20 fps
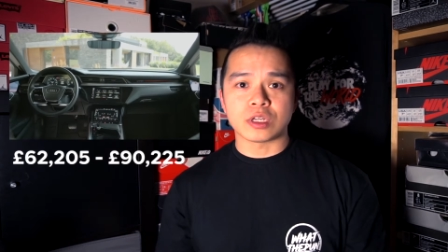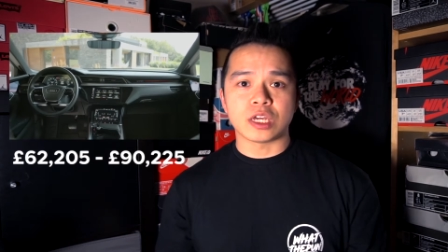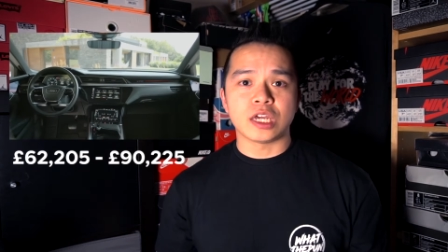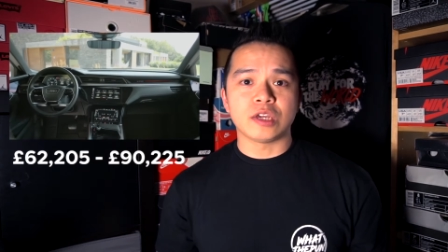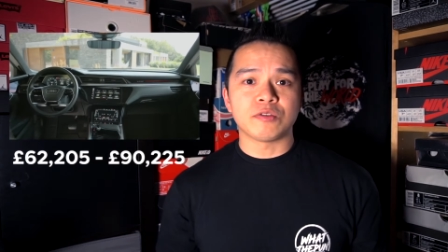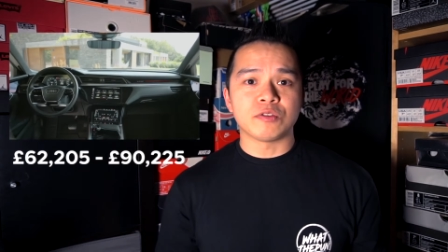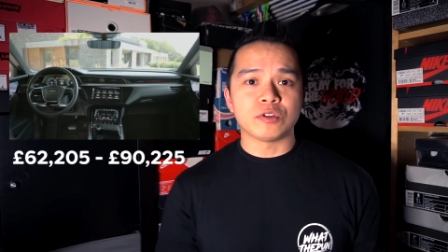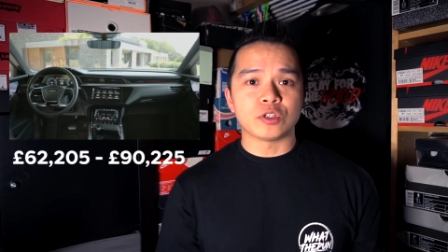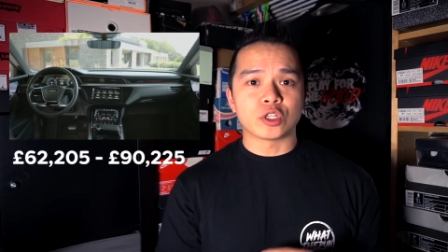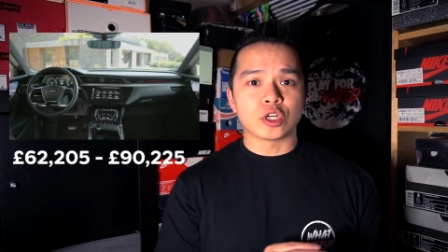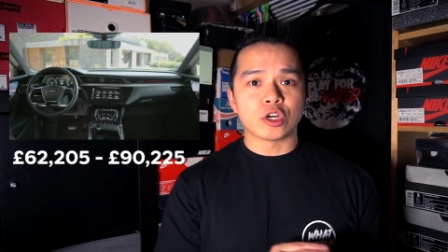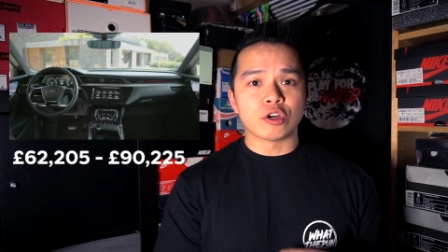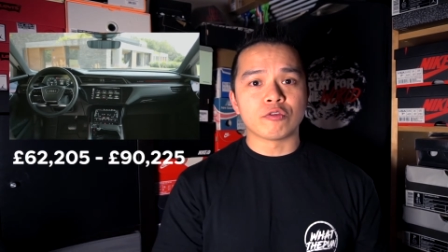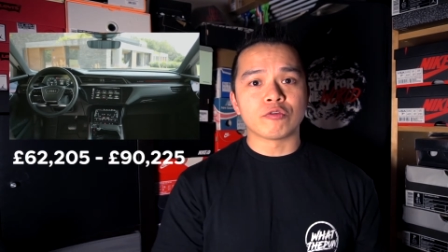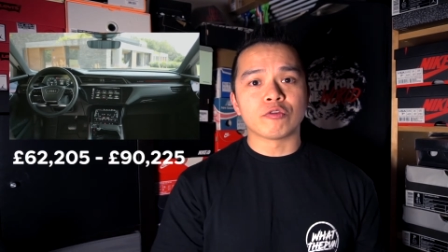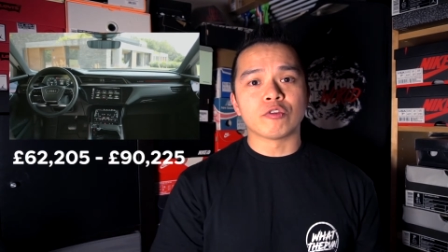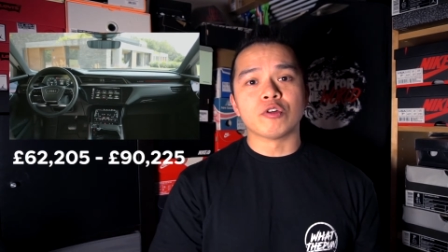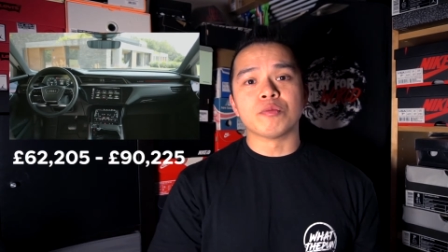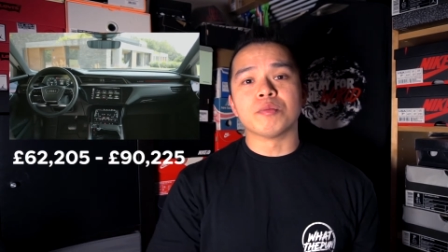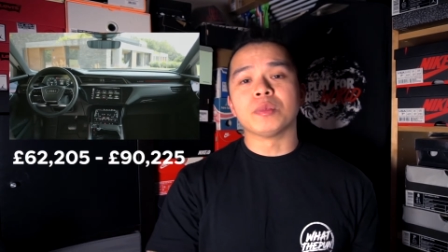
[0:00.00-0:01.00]
If you go
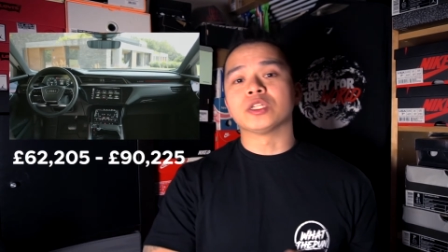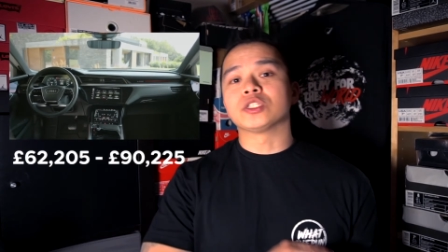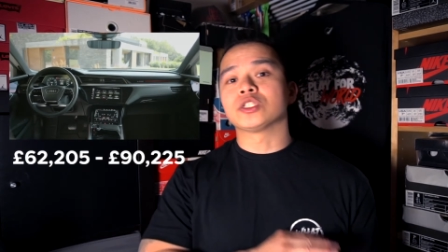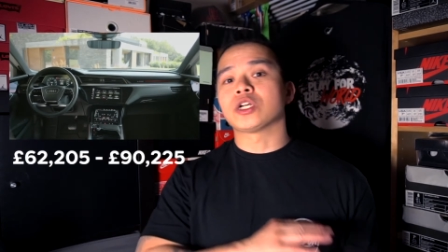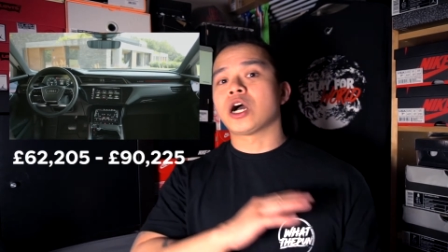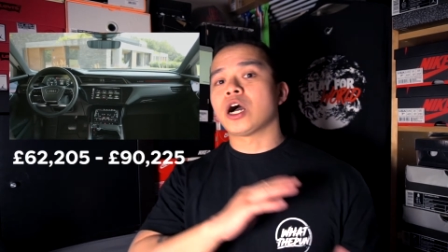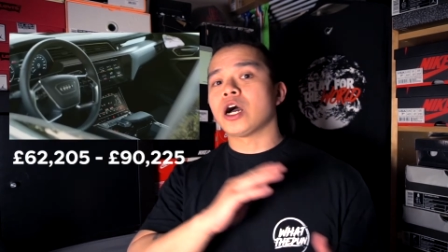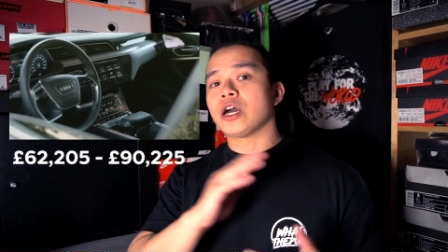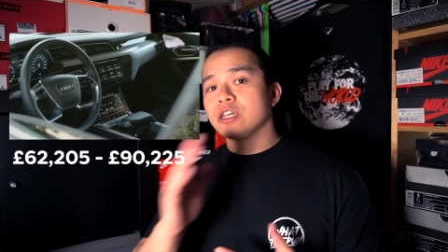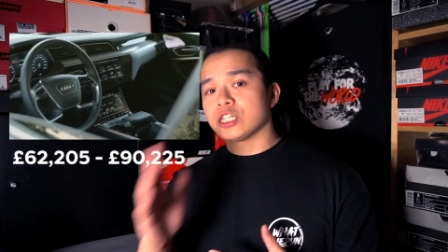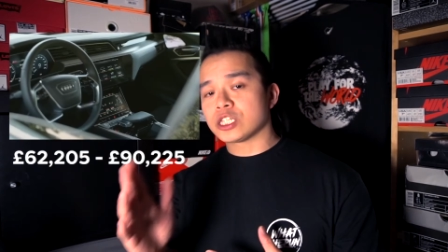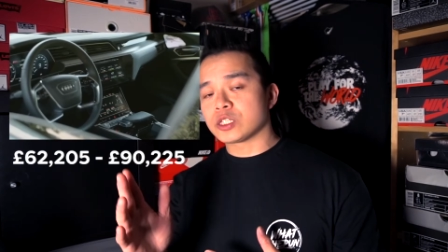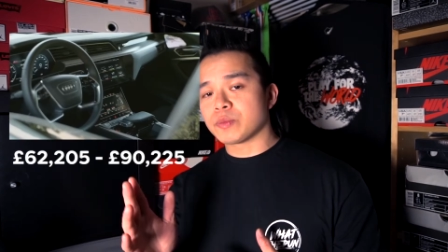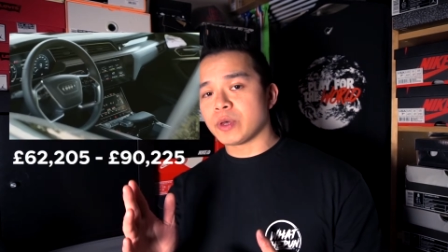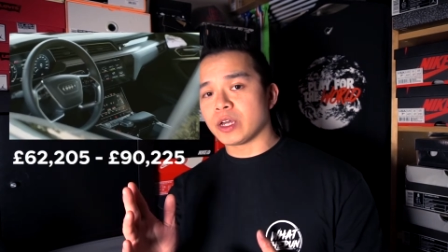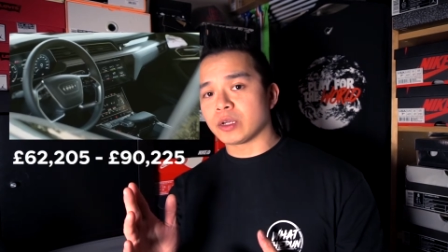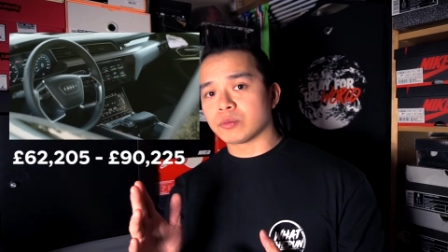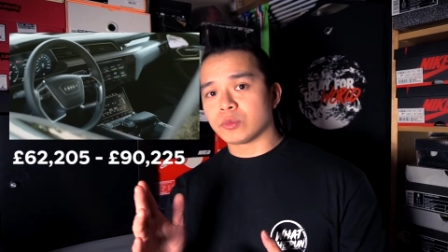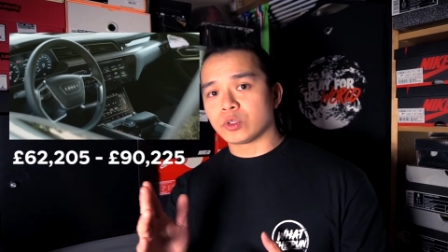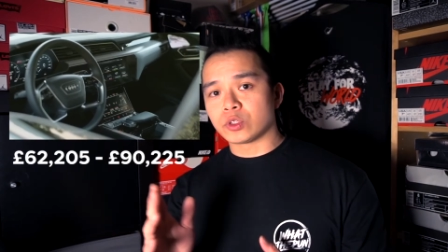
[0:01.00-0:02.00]
for a much higher
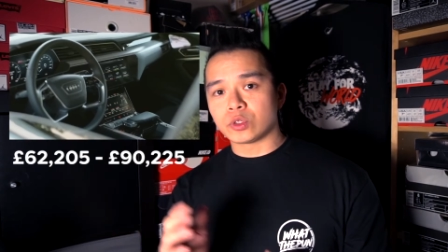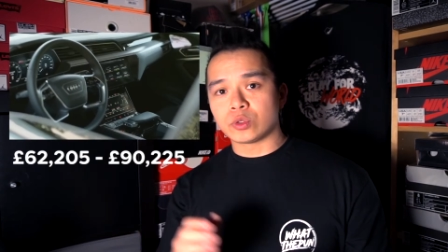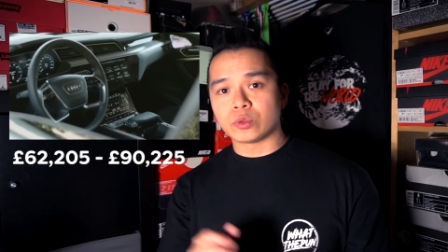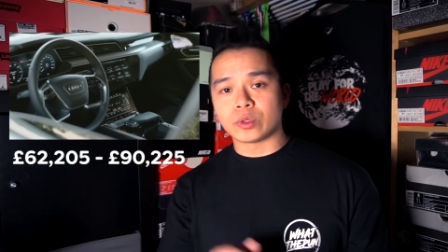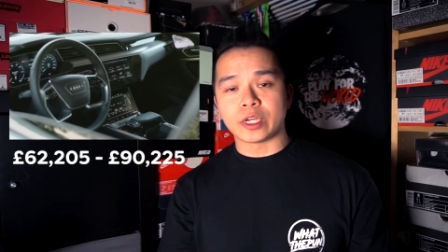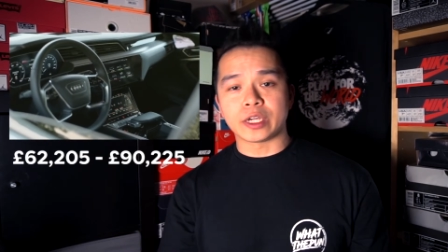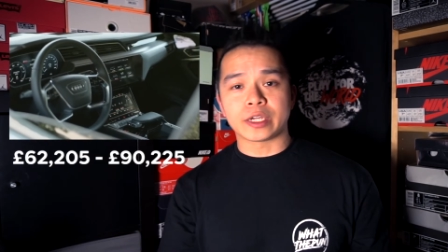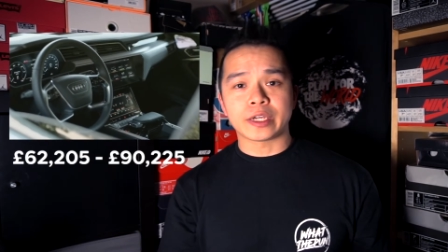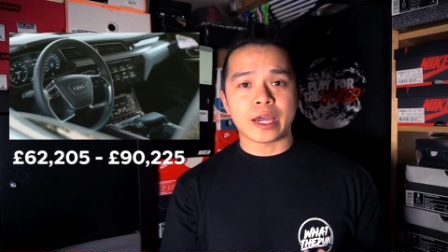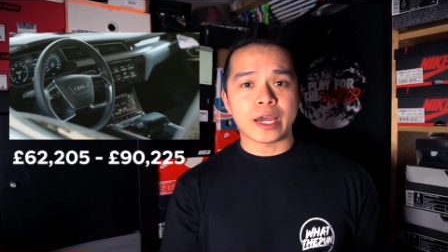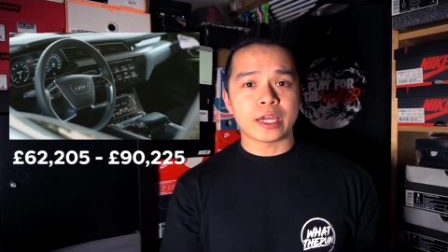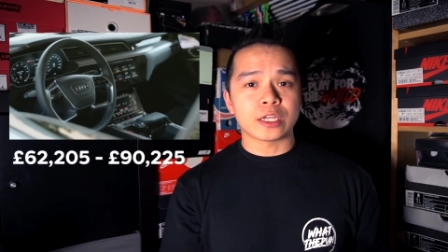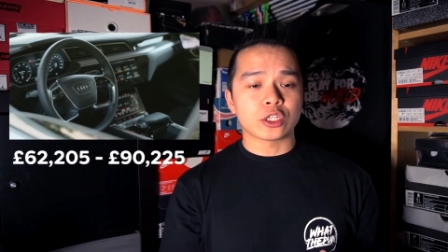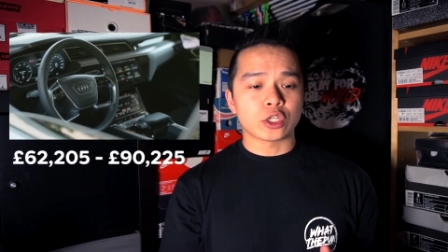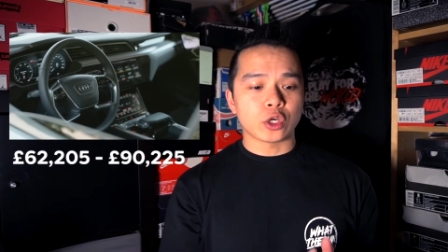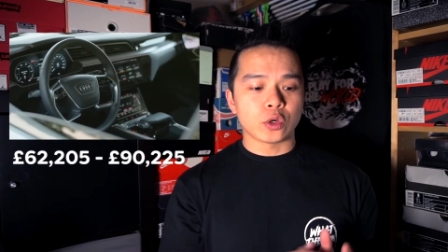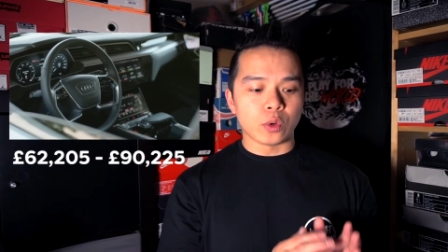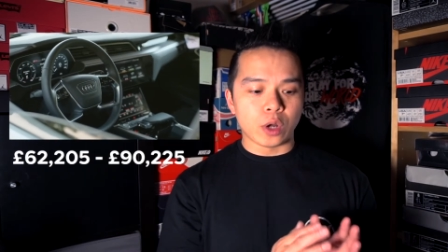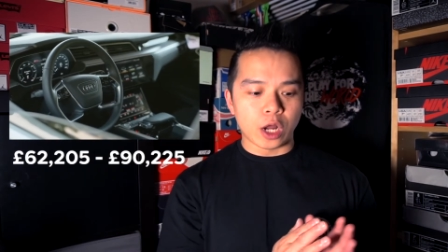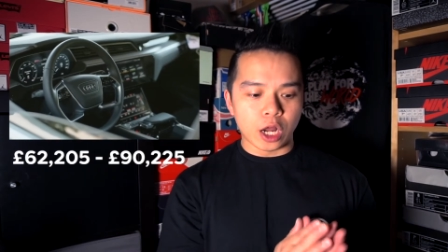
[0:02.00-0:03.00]
spec model, it can
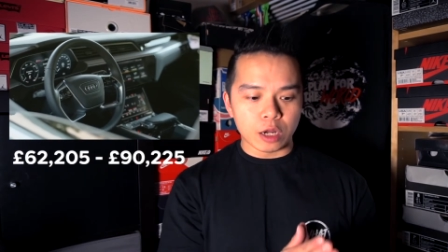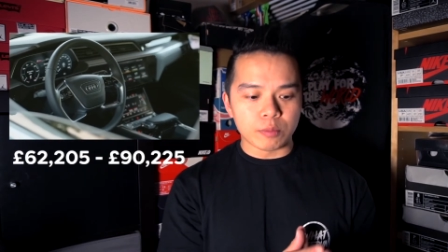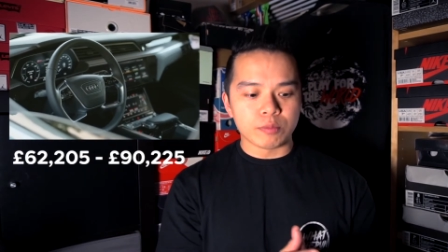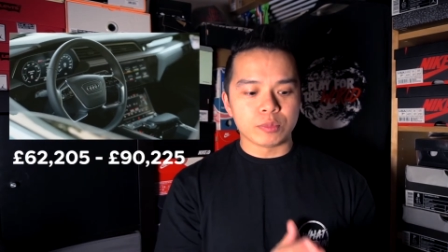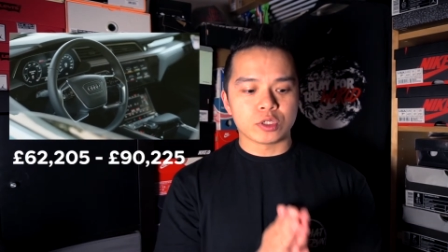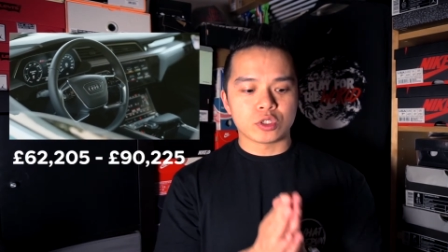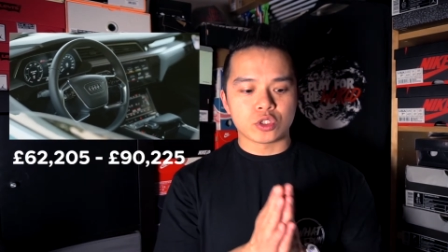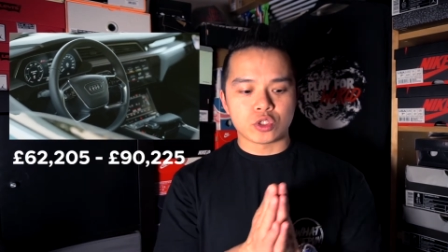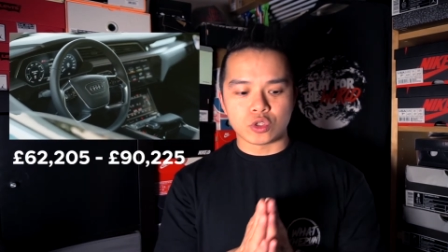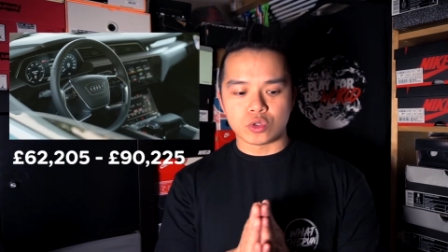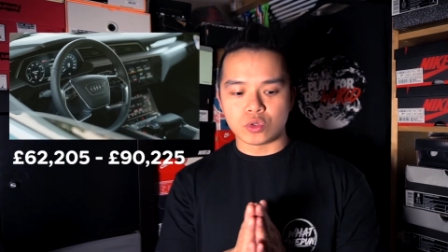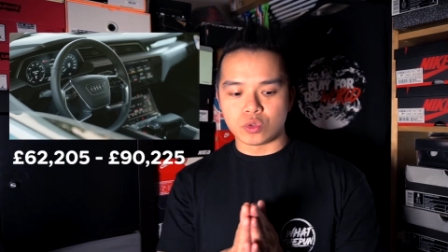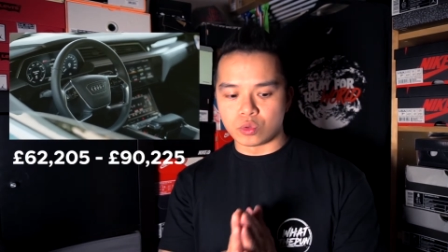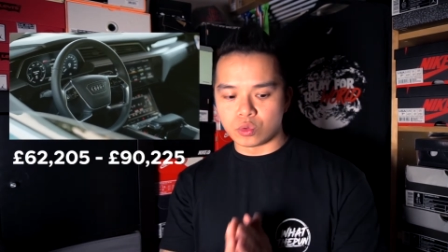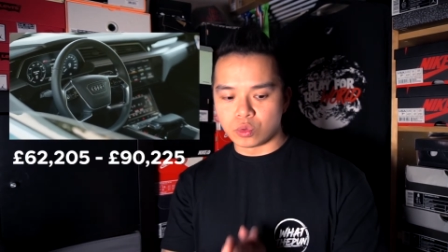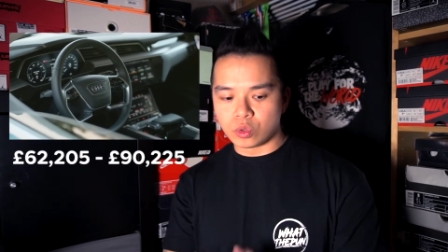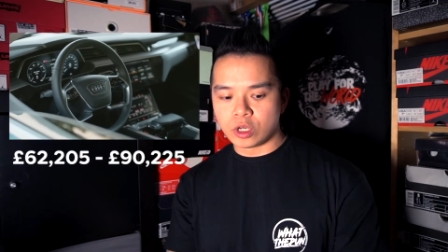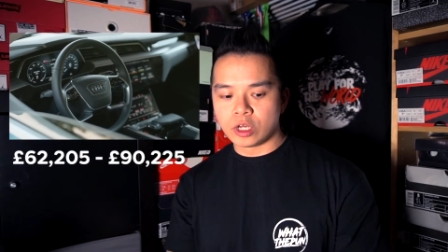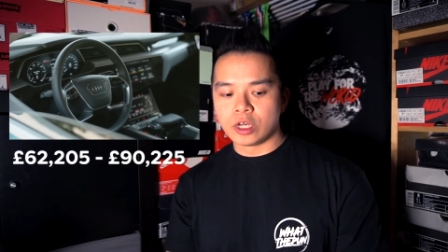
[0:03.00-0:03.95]
go up to